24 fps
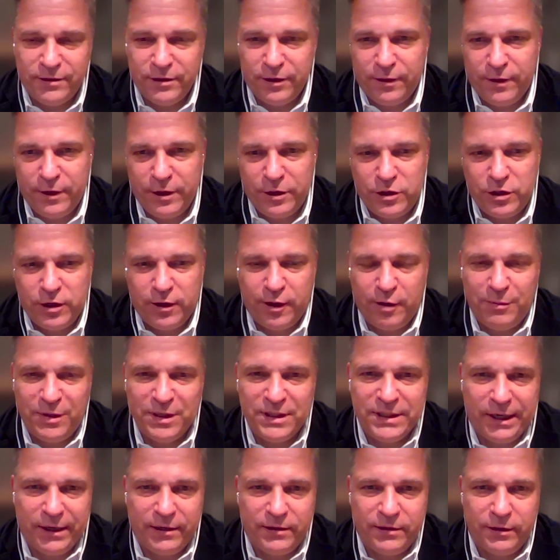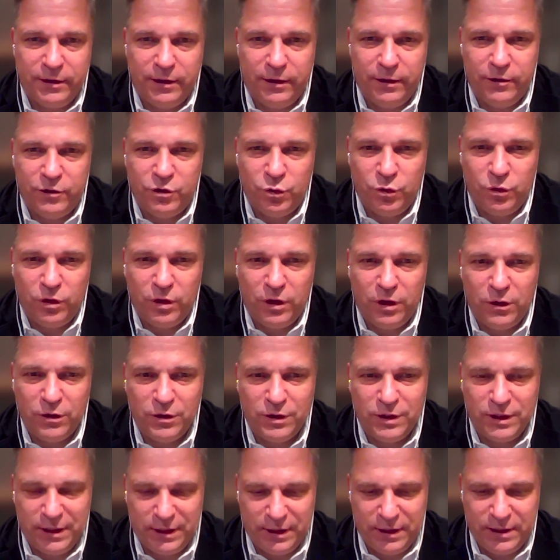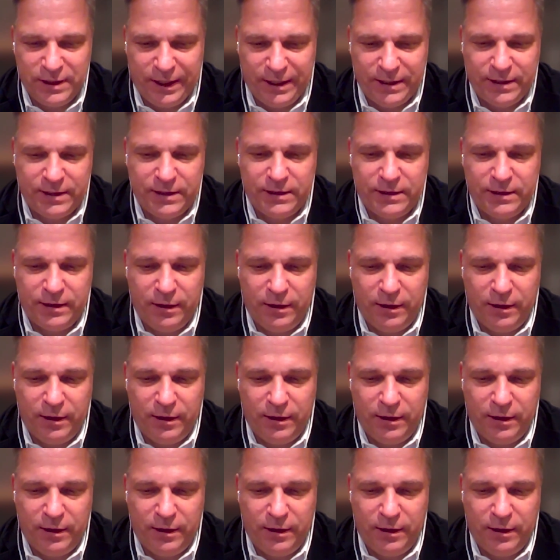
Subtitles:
entered the geothermal sector in 2006,